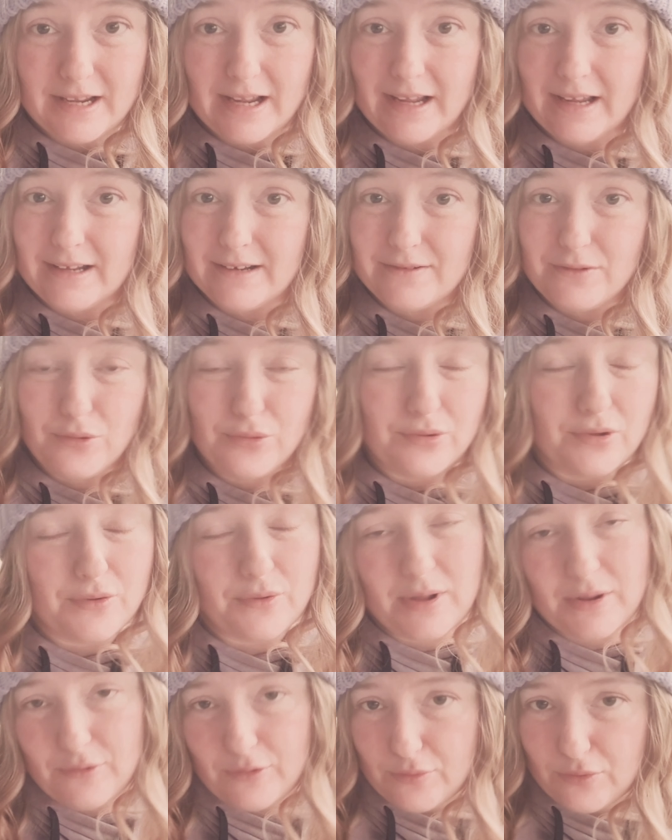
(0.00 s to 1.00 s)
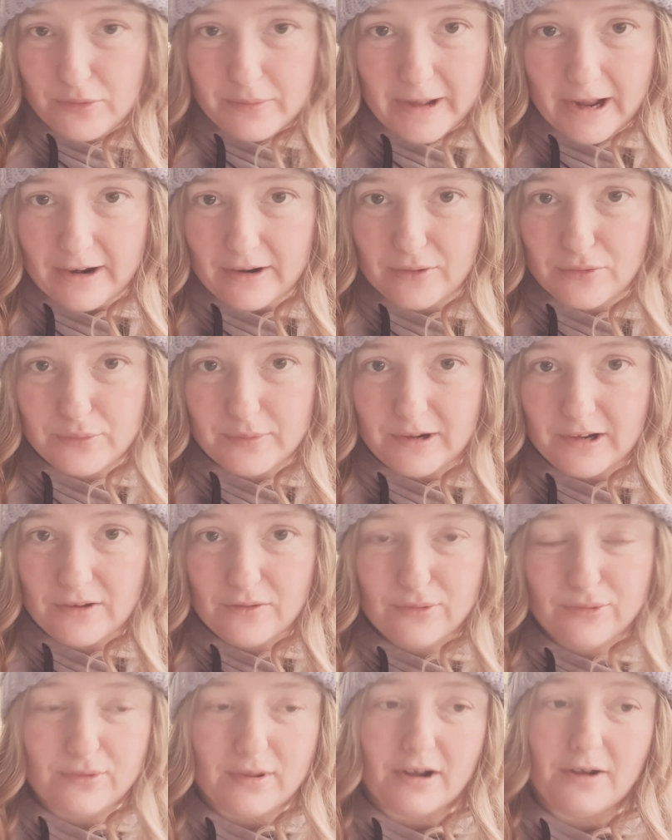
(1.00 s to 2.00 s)
and so it was a bad
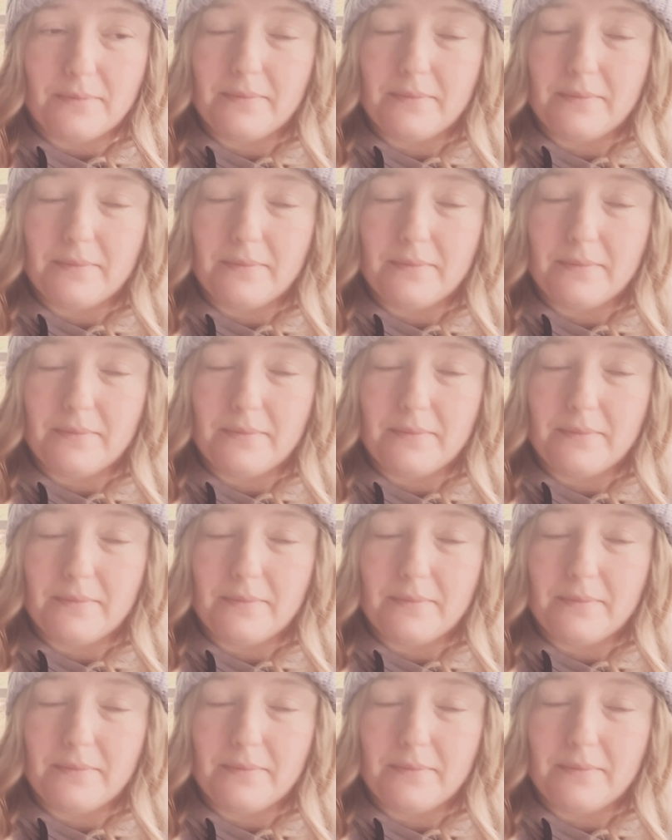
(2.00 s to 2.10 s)
experience there.